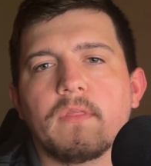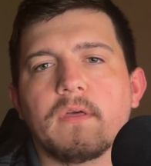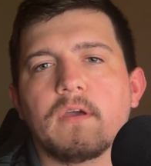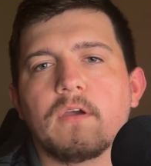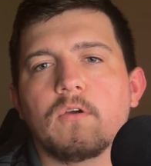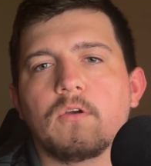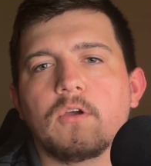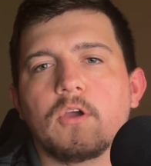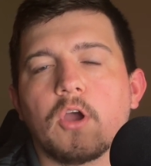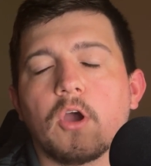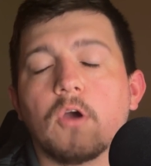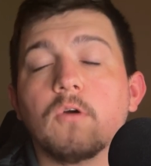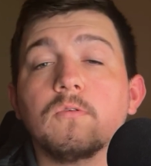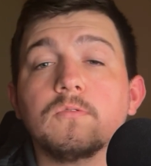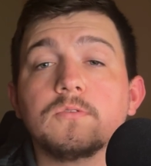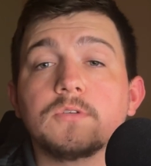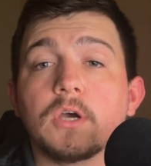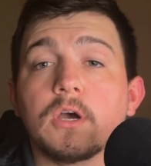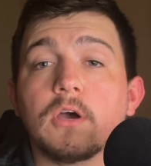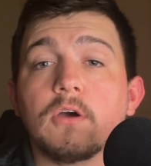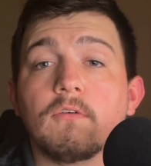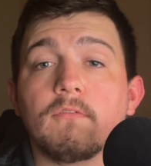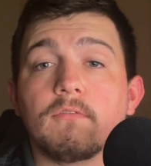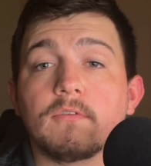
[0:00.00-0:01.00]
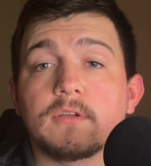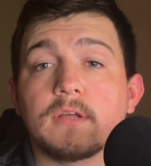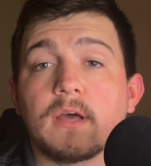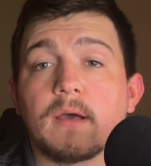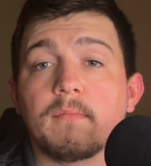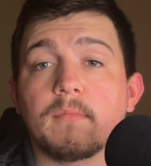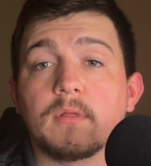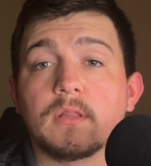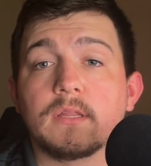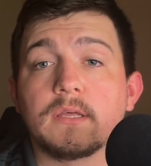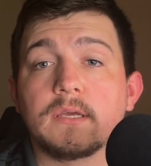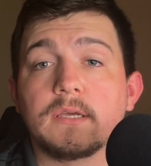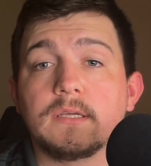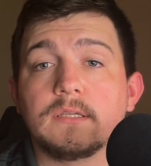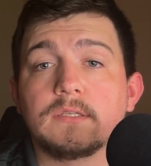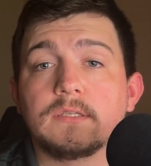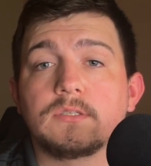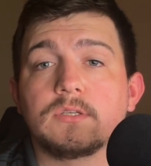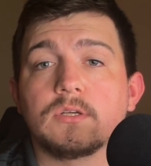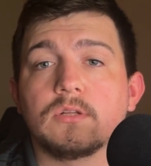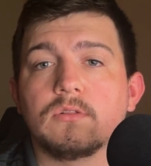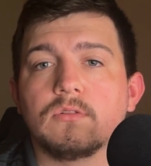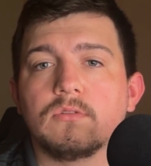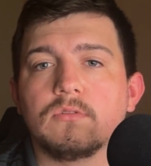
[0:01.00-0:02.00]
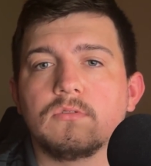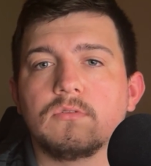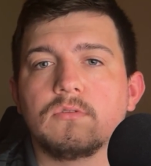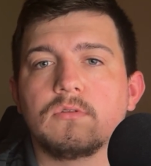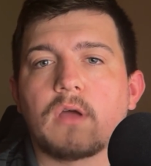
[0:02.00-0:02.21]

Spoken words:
that go to Overtime Elite to